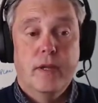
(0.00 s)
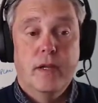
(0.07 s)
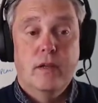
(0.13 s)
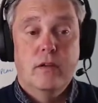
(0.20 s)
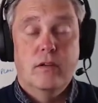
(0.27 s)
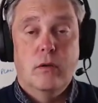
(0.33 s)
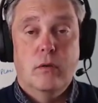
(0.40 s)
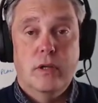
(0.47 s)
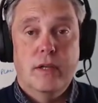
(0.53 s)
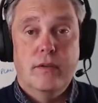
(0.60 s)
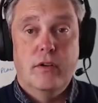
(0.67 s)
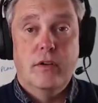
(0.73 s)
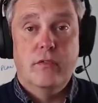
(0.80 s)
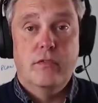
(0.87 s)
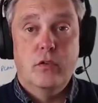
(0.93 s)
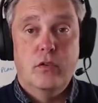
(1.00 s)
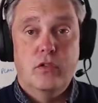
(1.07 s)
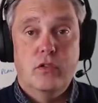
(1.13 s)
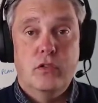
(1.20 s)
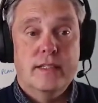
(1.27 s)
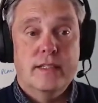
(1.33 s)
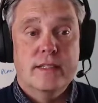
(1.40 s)
So I'll give it a few
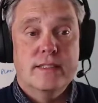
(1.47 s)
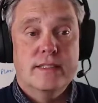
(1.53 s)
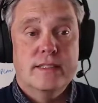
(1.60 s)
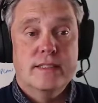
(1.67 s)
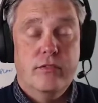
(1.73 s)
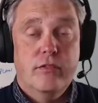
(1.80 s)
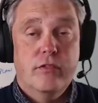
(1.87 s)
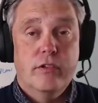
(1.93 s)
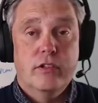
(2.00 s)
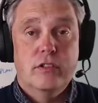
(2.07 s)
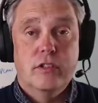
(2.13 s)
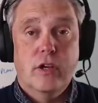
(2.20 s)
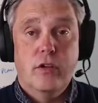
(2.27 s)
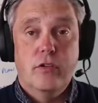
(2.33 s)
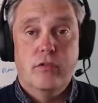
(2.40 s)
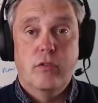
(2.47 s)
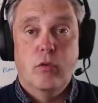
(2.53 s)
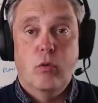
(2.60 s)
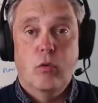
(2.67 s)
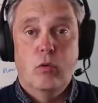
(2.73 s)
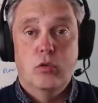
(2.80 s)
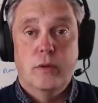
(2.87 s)
seconds now for it to go through all
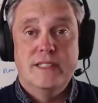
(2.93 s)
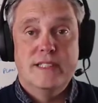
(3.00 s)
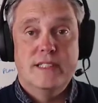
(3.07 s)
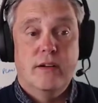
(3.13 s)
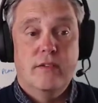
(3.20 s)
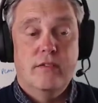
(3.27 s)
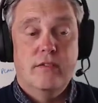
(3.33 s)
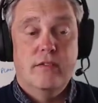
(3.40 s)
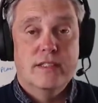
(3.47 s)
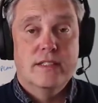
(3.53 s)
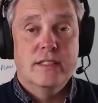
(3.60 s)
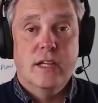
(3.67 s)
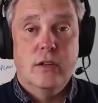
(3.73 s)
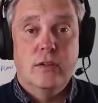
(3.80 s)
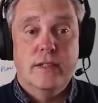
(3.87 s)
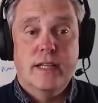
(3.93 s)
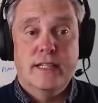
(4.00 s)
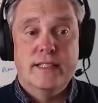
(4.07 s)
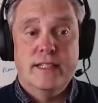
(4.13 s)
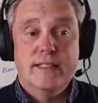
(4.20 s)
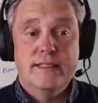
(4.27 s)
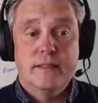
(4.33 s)
29 files and load that
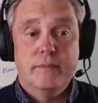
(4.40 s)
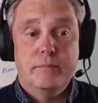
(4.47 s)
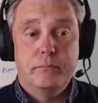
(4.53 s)
data.